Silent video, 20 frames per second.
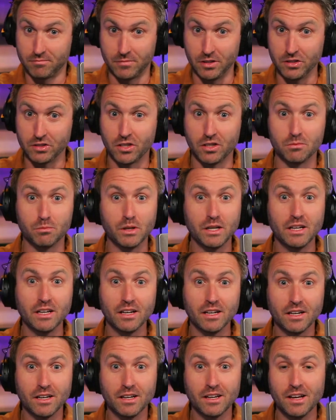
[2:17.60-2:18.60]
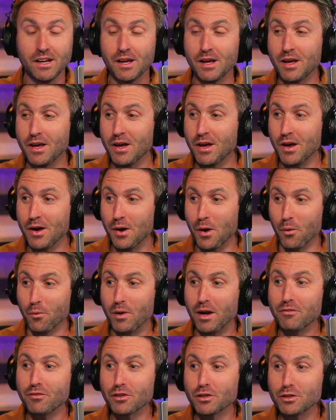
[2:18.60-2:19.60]
This could be a
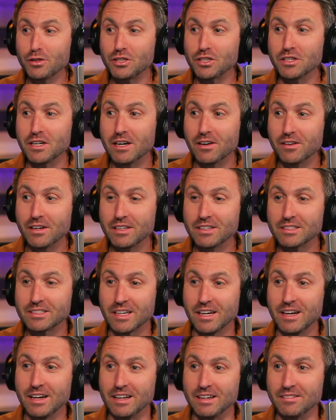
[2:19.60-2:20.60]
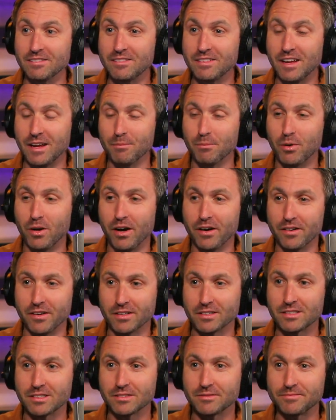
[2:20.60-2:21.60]
revolutionary design and
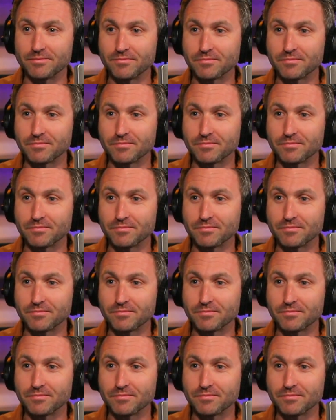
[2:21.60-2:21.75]
product.